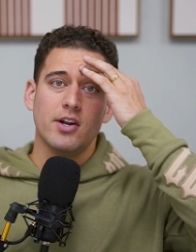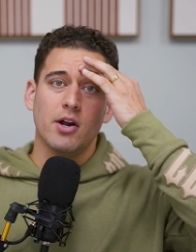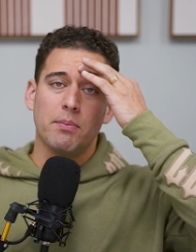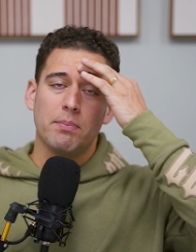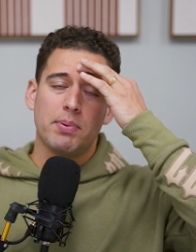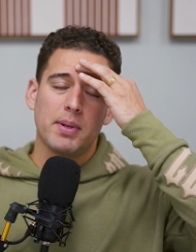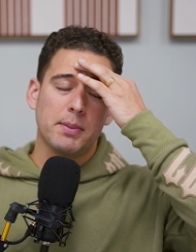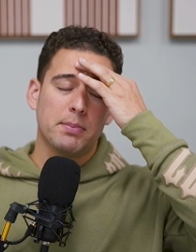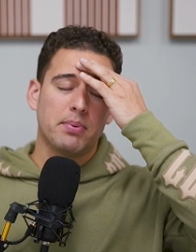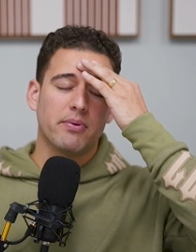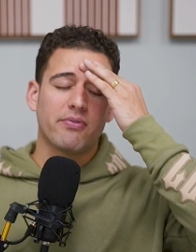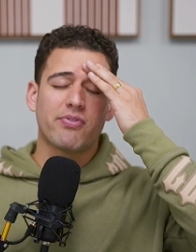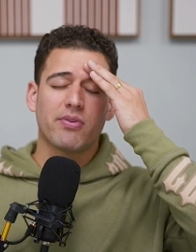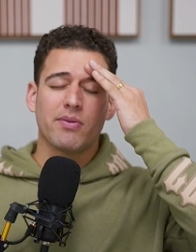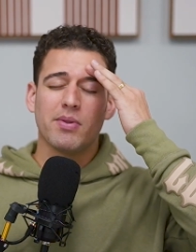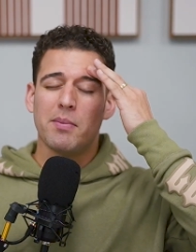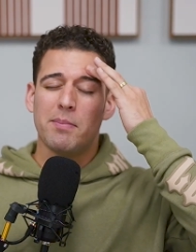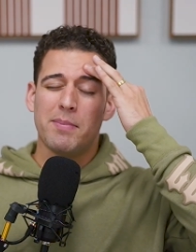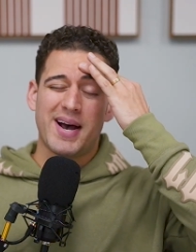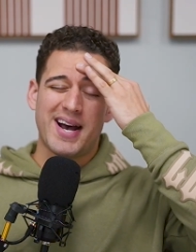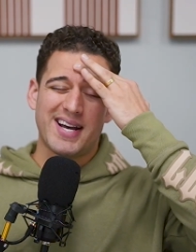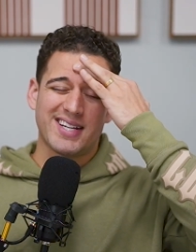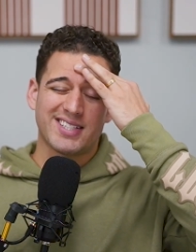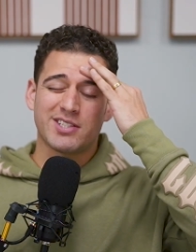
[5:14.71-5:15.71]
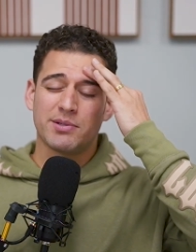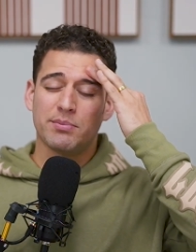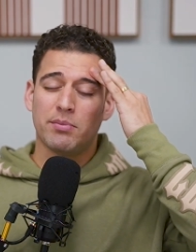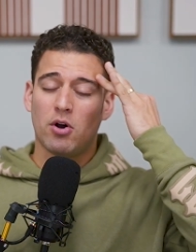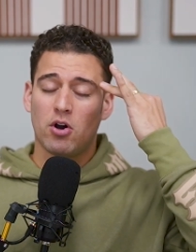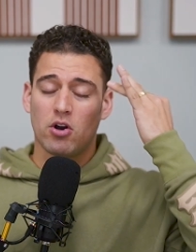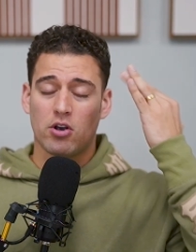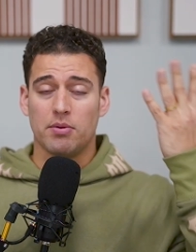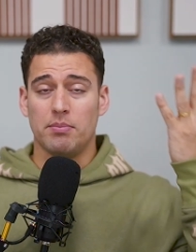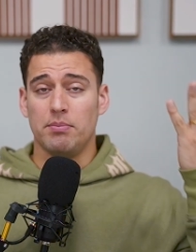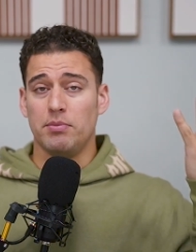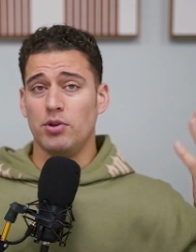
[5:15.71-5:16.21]
people from the
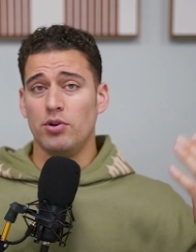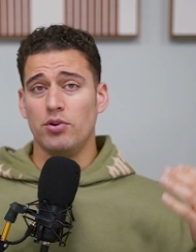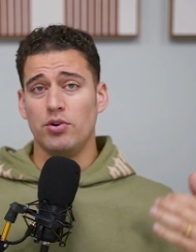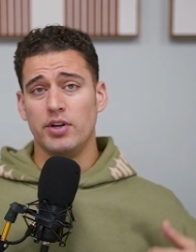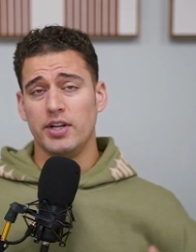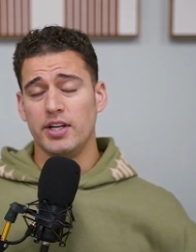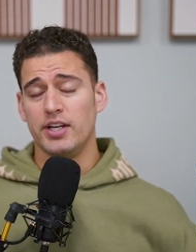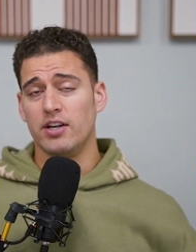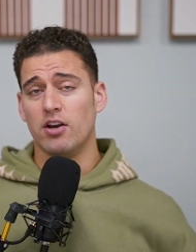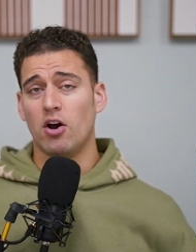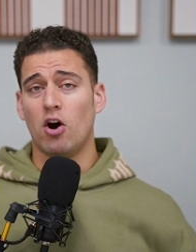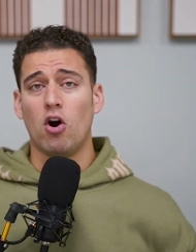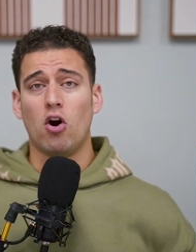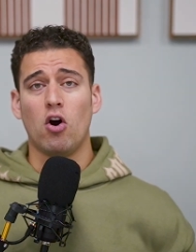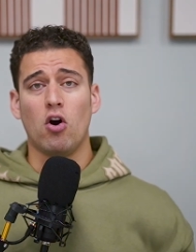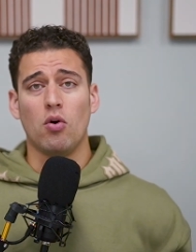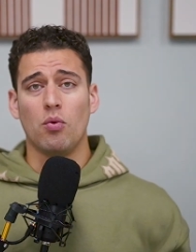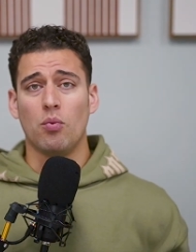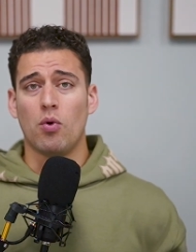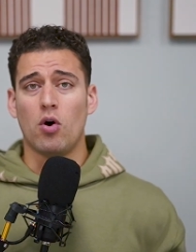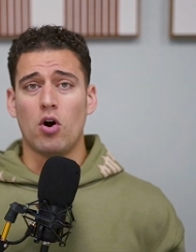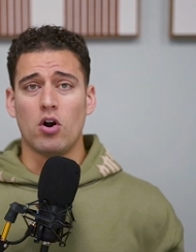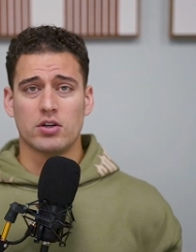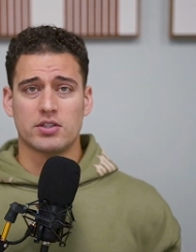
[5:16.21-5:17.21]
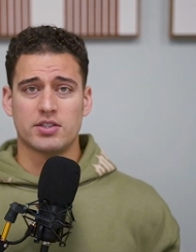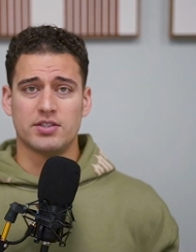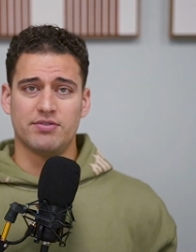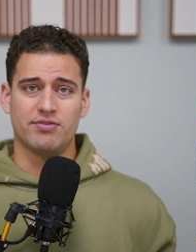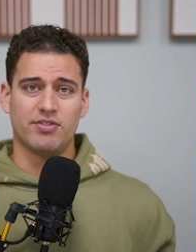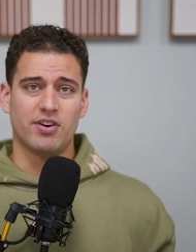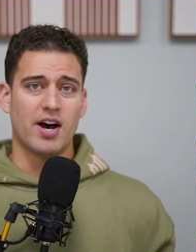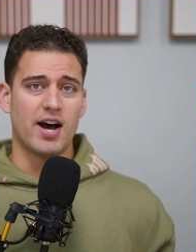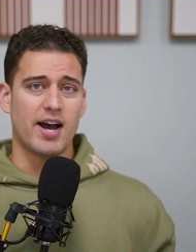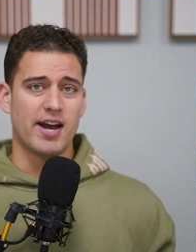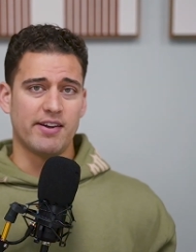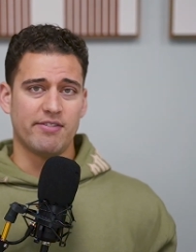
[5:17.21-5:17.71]
basketball community, all walks of
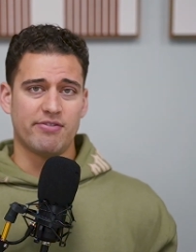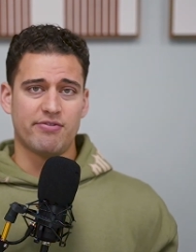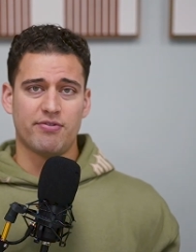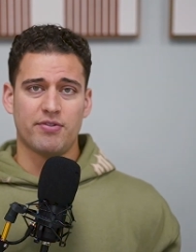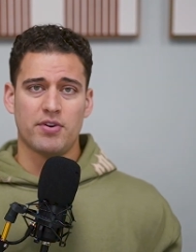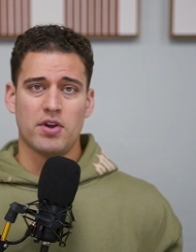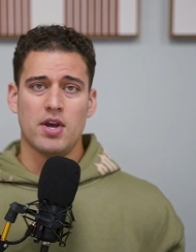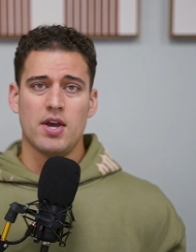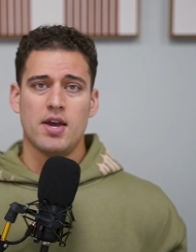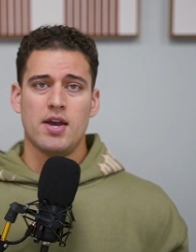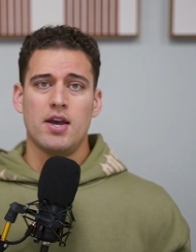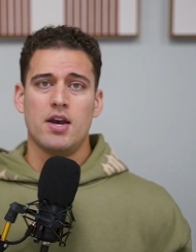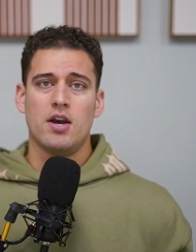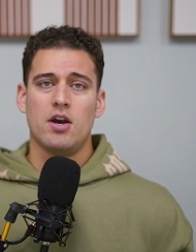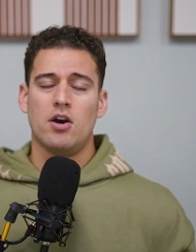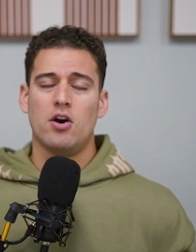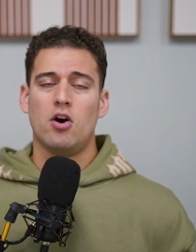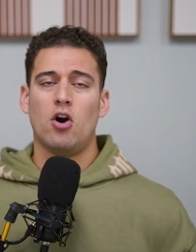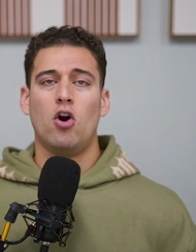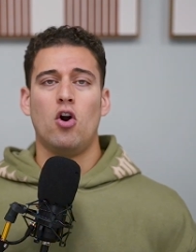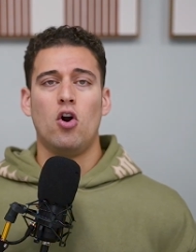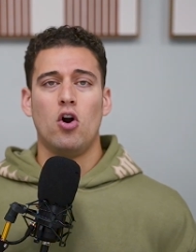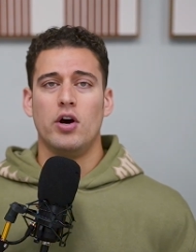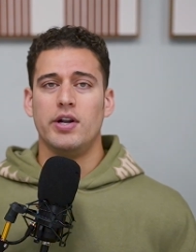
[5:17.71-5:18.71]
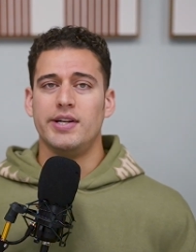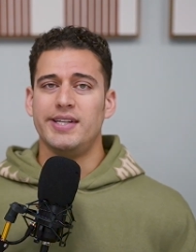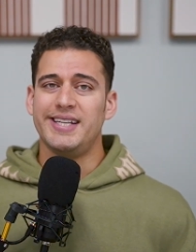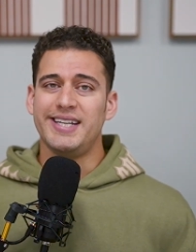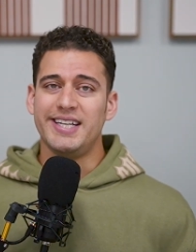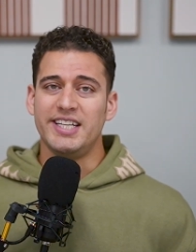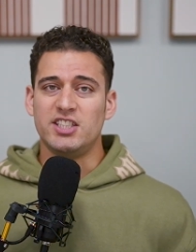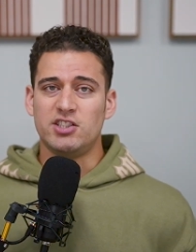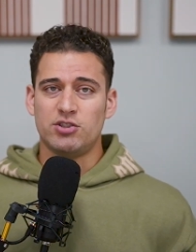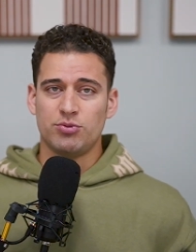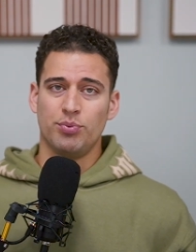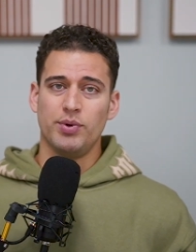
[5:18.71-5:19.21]
life on
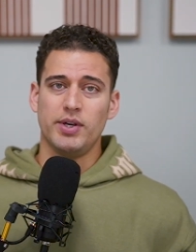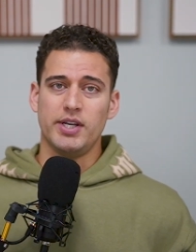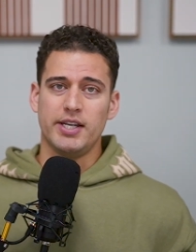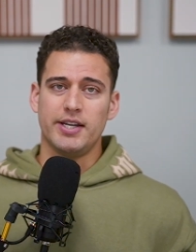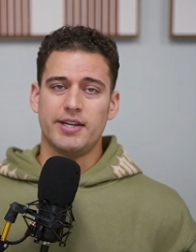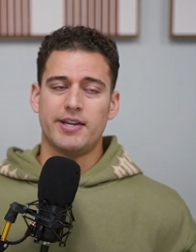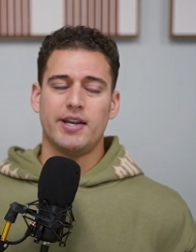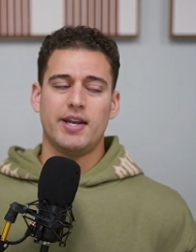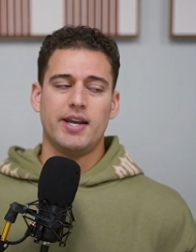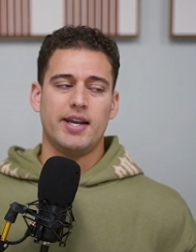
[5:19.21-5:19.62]
each week.